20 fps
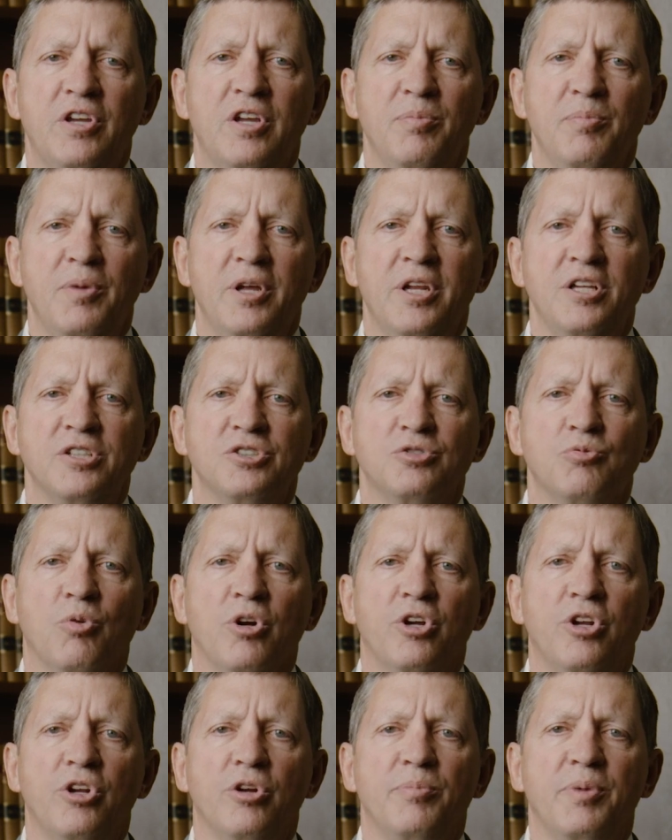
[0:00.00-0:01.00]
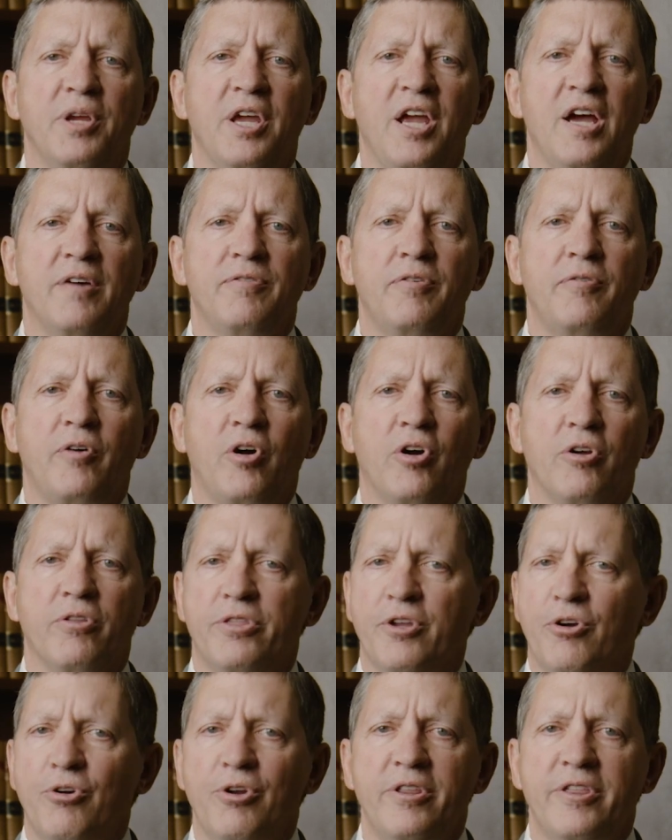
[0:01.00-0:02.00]
committees working on behalf of our
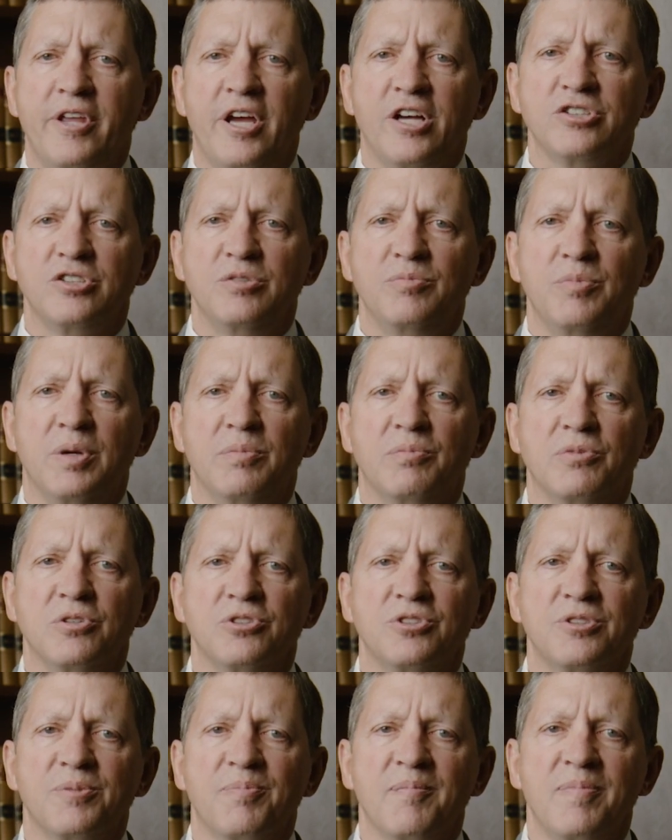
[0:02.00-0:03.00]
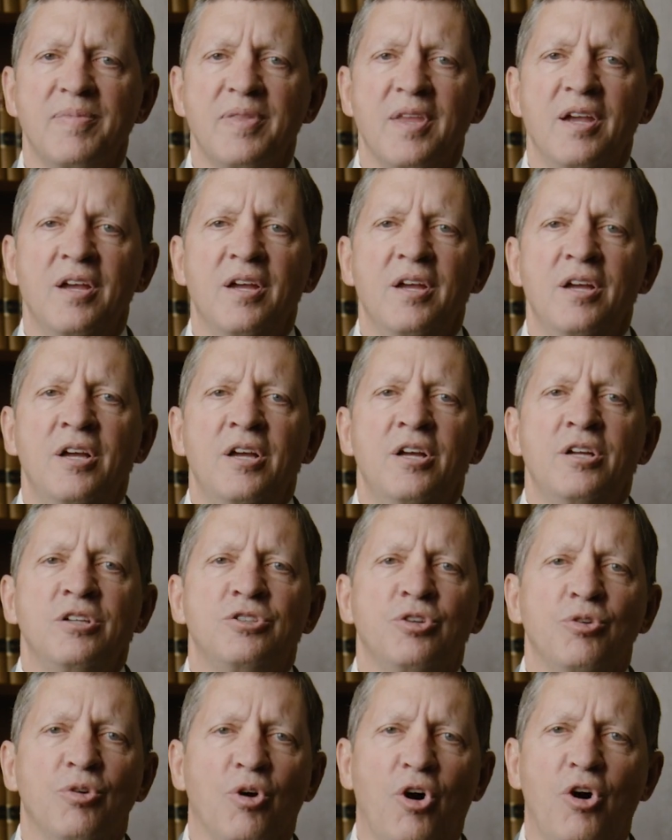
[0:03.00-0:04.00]
30,000 members.
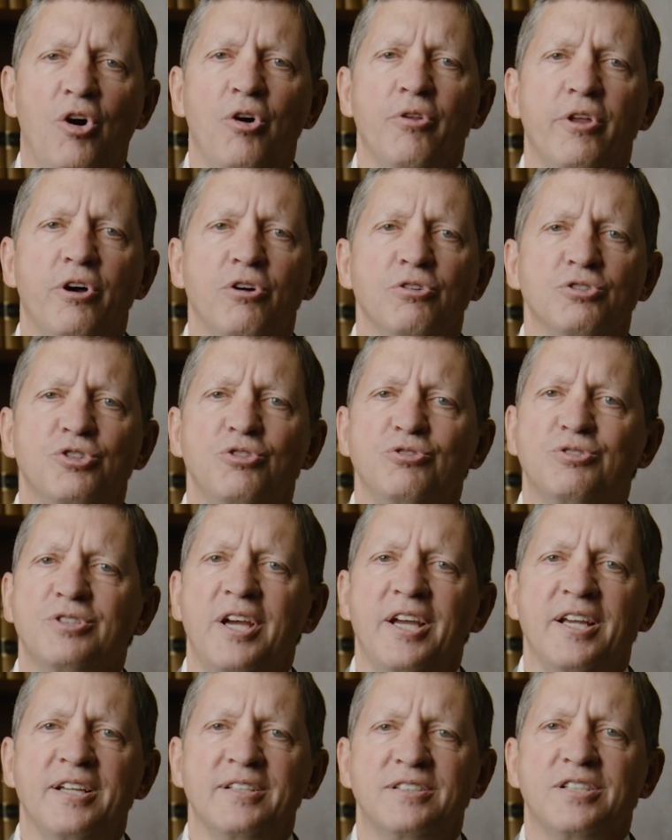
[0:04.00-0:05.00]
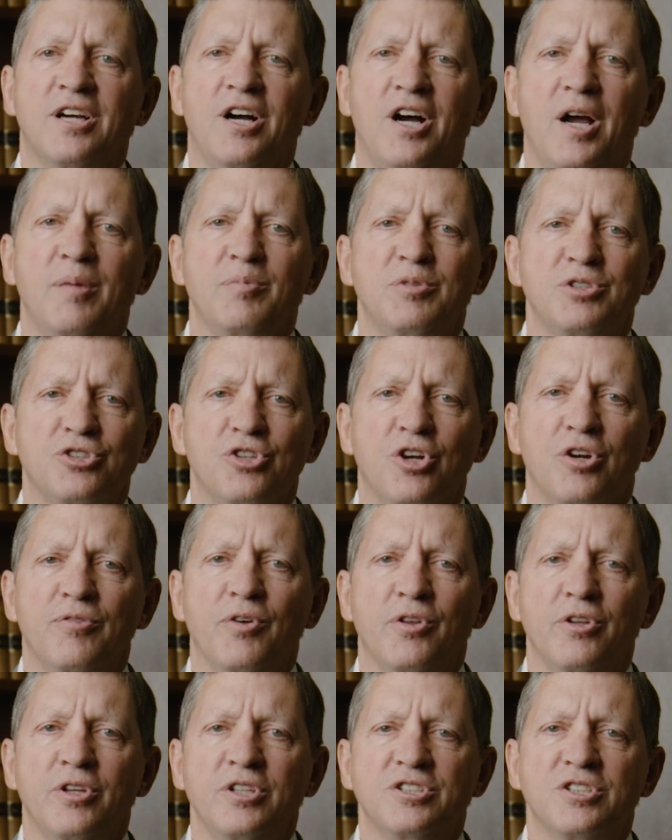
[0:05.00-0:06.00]
To all those who take time to serve
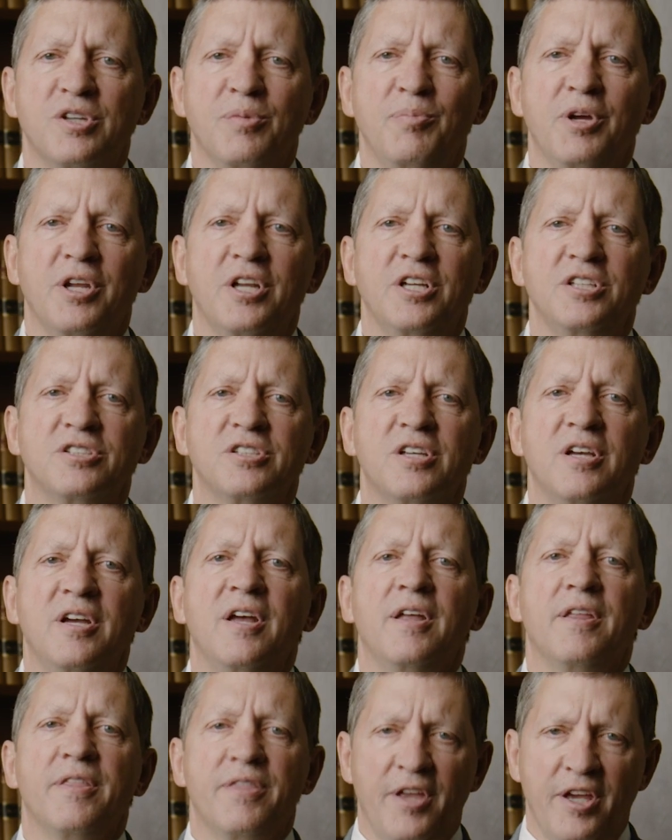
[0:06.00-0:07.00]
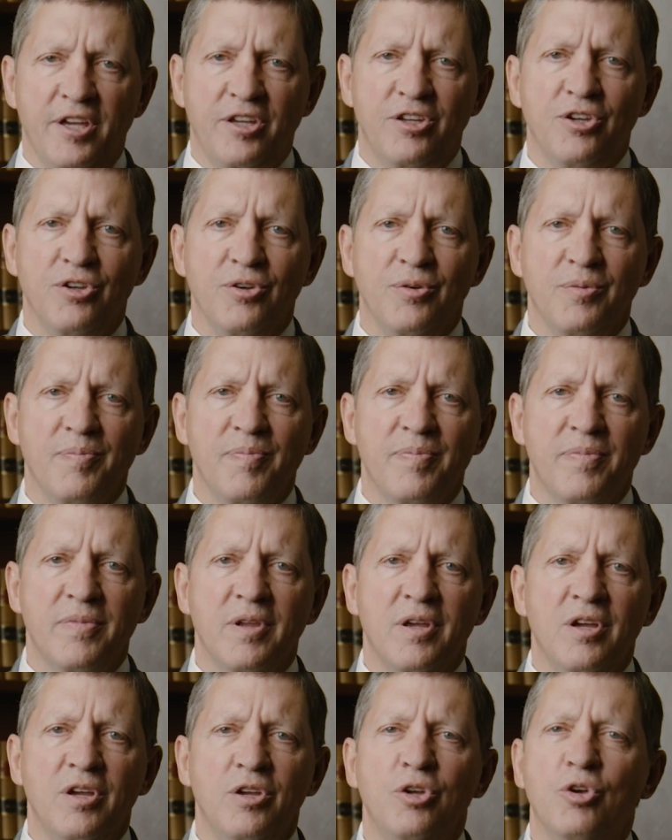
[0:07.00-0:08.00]
on these committees, thank you.
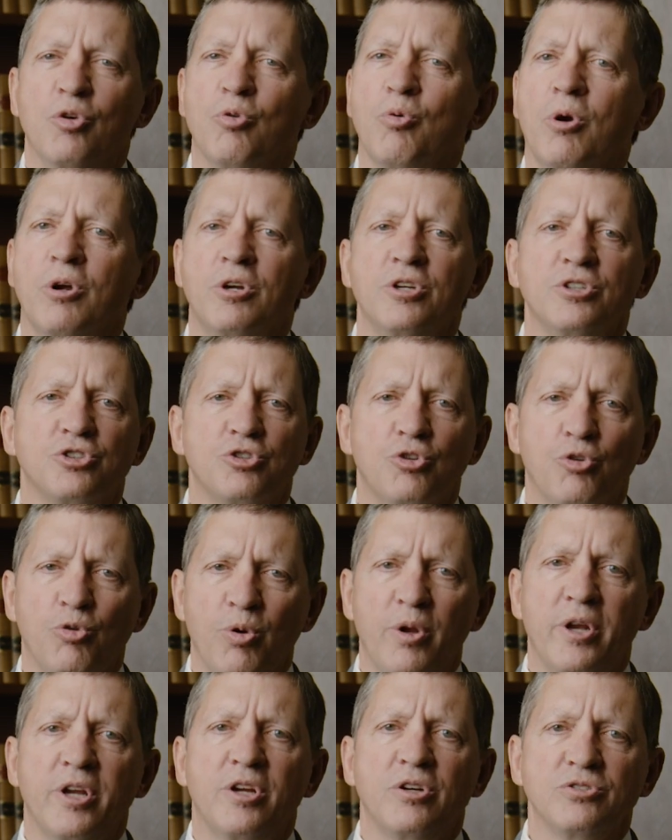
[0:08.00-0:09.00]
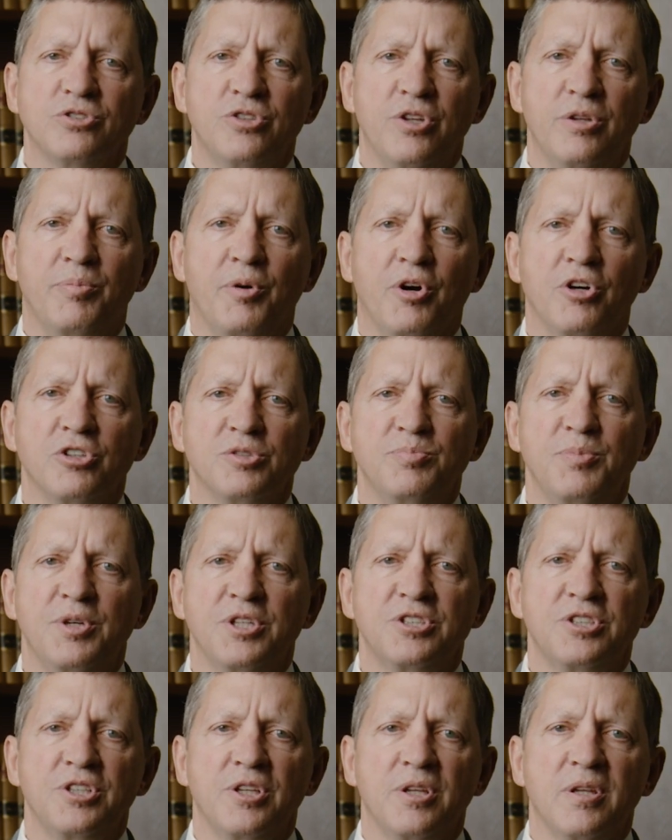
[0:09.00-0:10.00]
Your work is critical to the bar's
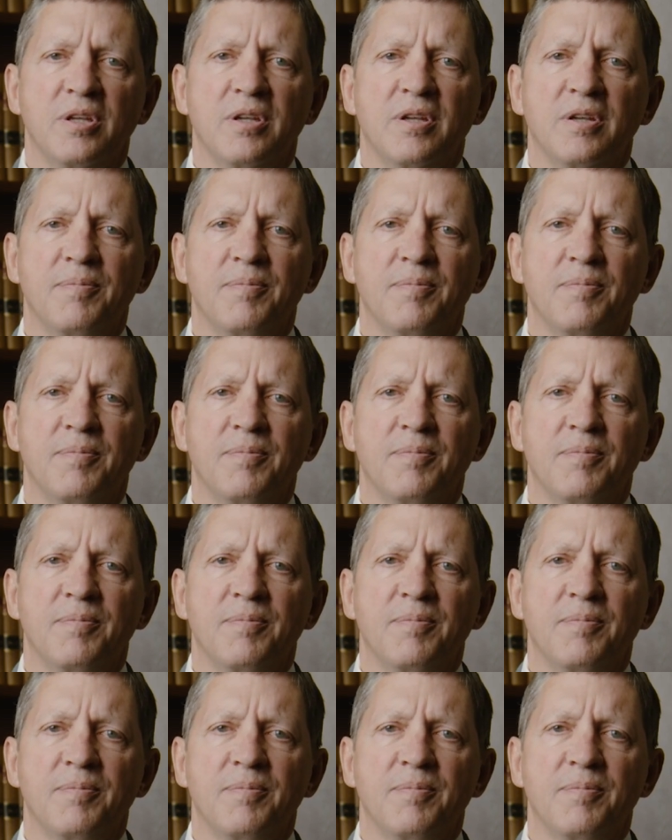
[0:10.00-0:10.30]
mission.